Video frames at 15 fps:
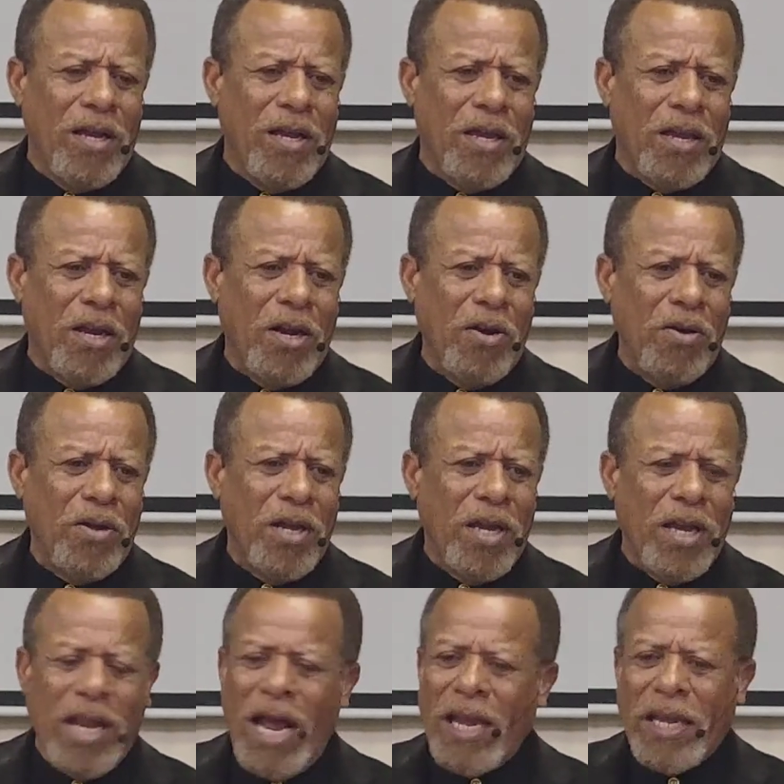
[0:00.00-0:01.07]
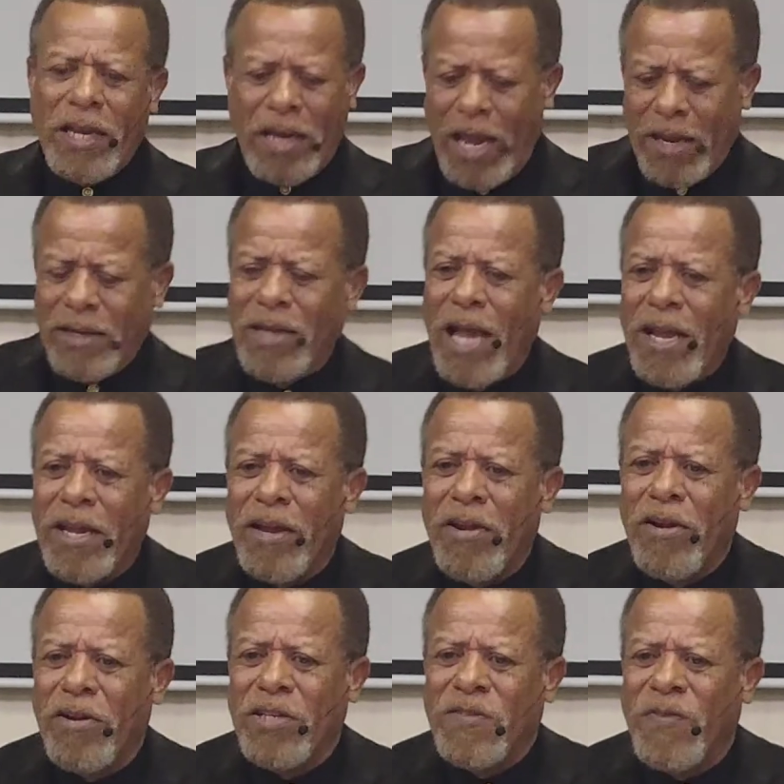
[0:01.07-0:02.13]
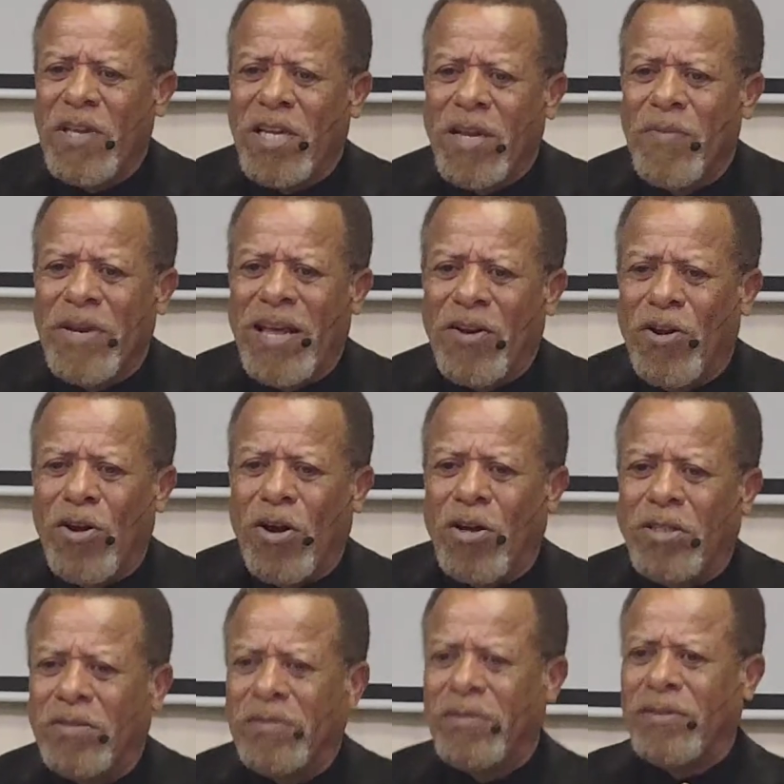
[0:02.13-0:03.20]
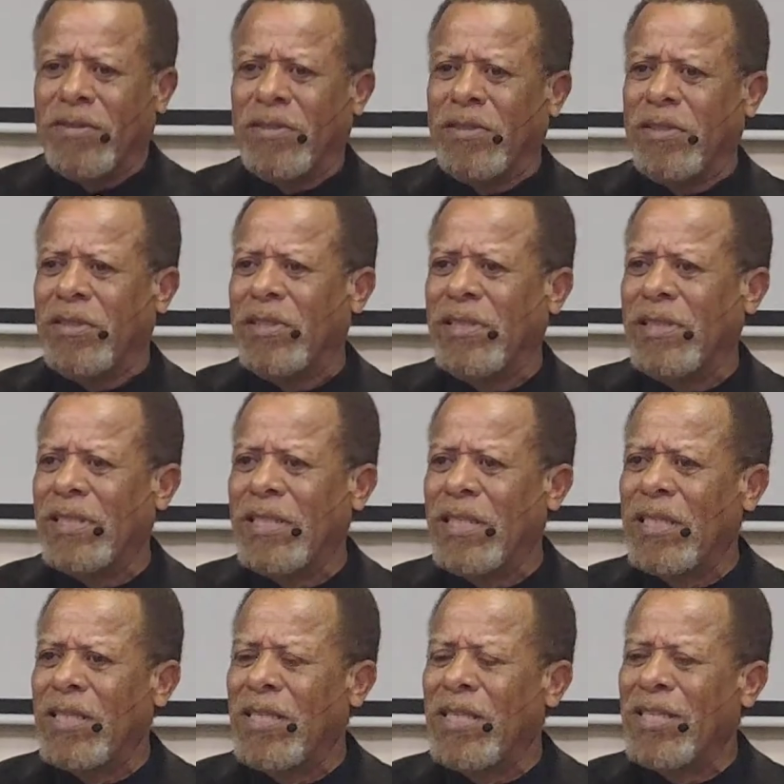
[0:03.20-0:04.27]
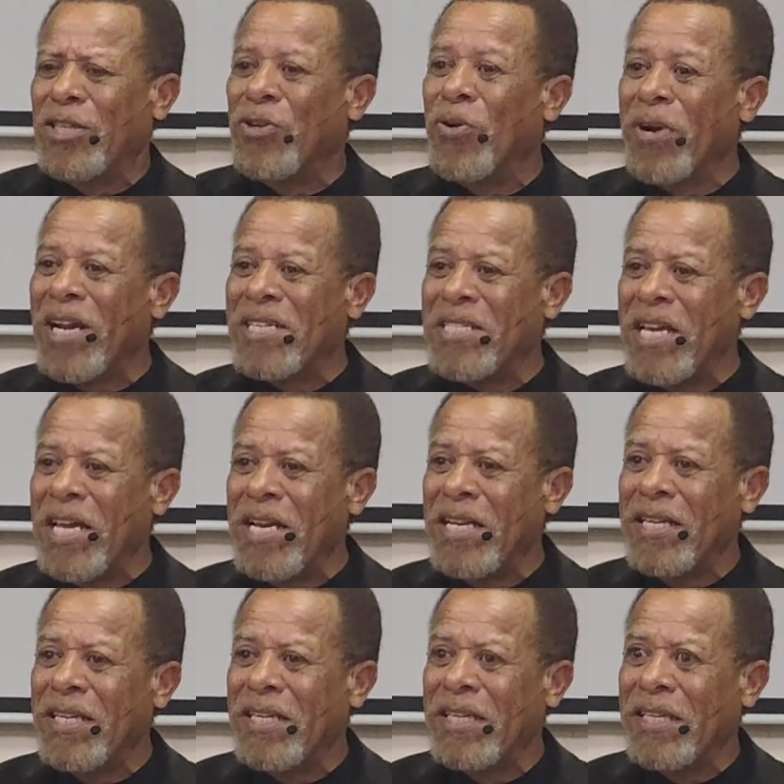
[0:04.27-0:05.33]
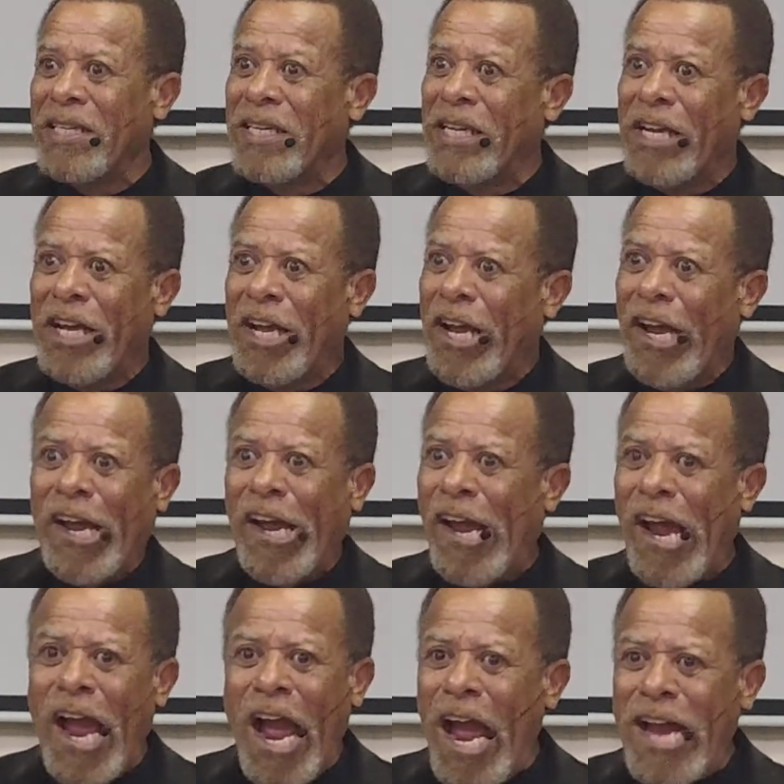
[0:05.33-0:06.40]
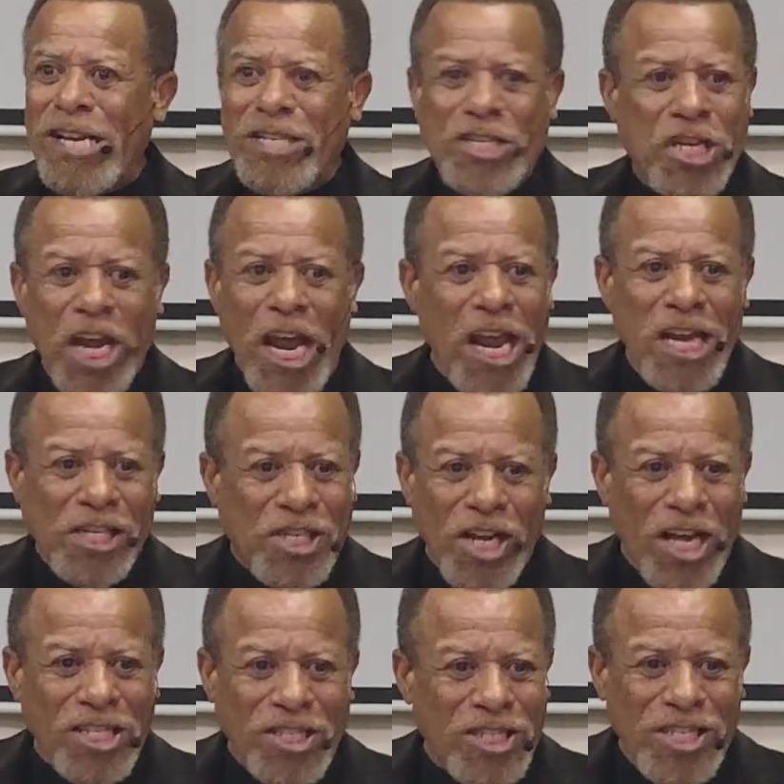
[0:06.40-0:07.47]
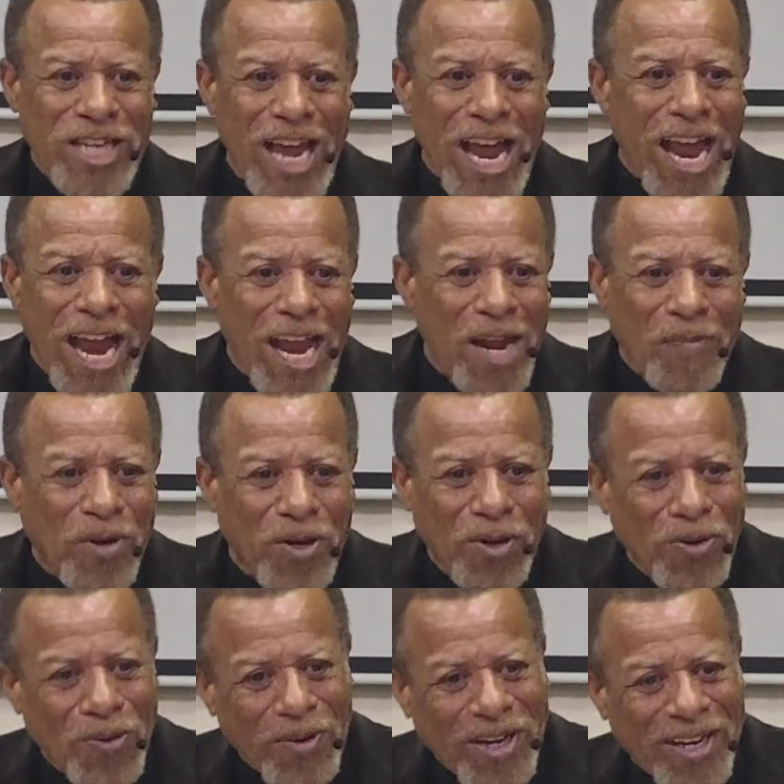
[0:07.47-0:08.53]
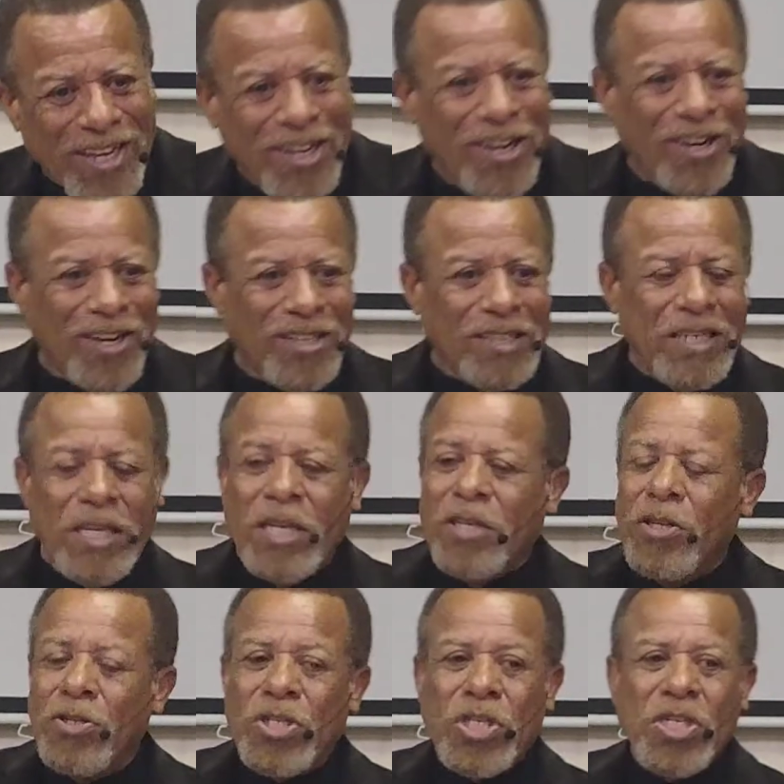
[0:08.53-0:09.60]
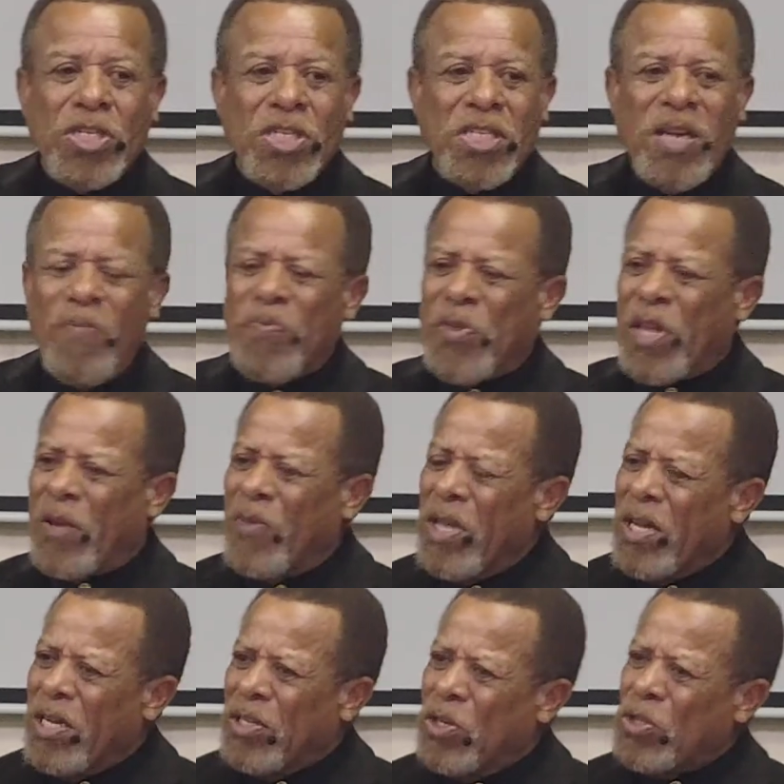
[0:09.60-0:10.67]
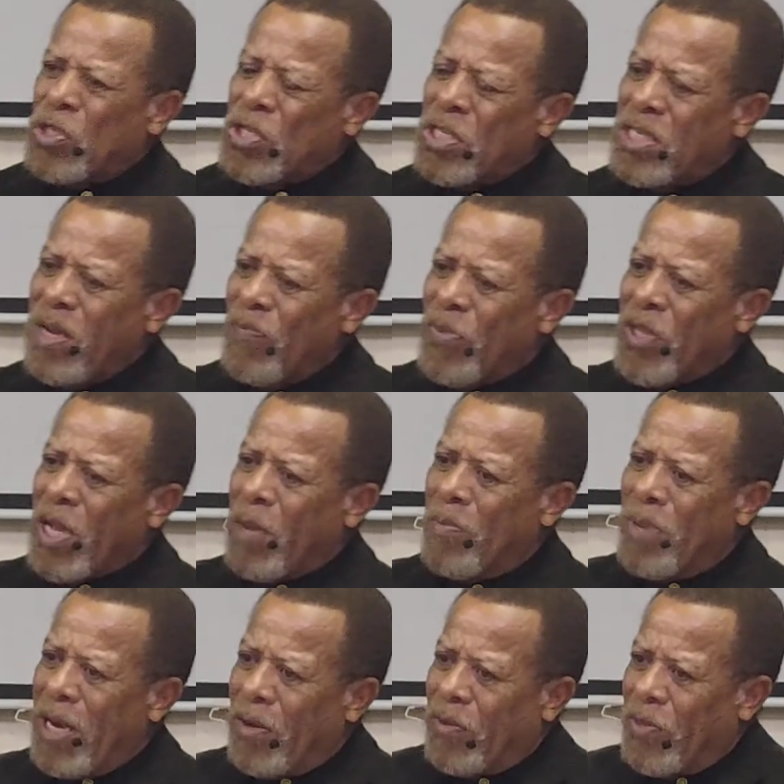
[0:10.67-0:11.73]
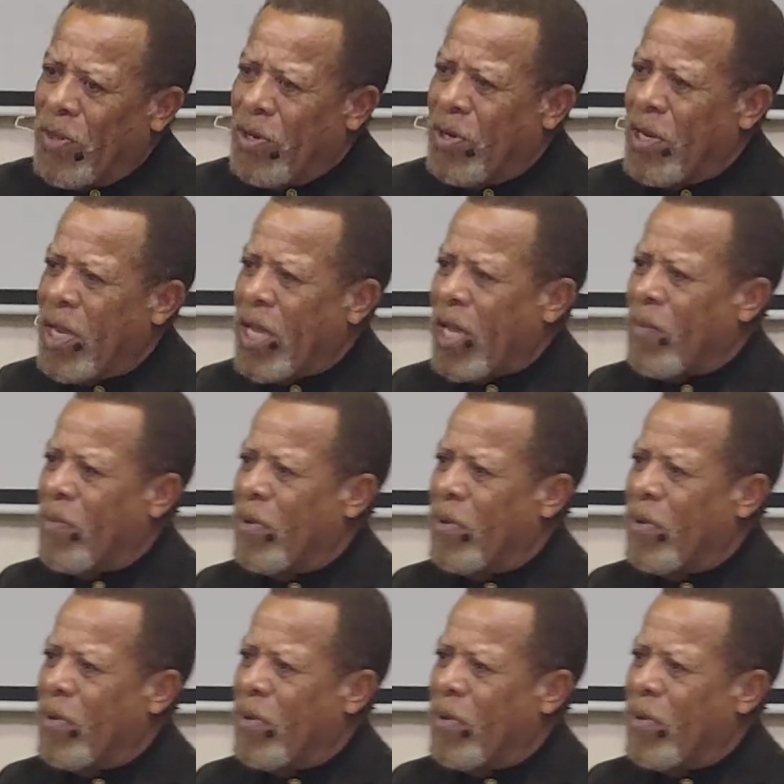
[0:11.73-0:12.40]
You know? And I could hear his feet coming down the hall. You know what I said? In Jesus' name. Glory to God. There's something about the name,